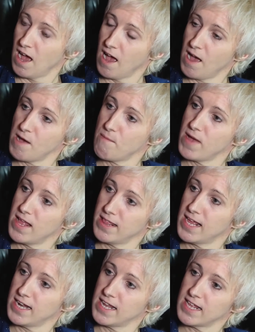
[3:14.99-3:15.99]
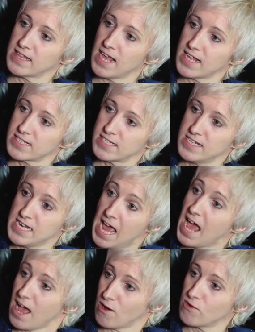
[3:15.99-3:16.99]
And then
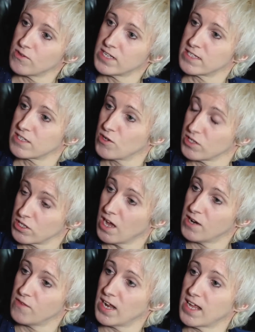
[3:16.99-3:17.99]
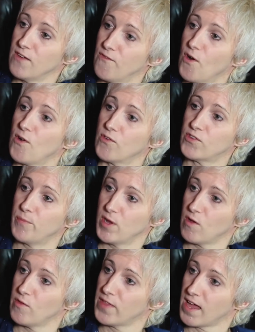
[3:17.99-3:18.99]
this has kind of like evolved
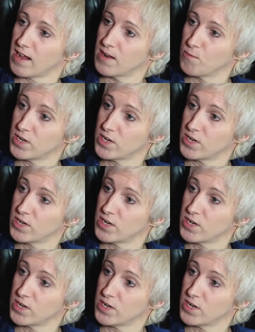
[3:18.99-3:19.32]
beyond that,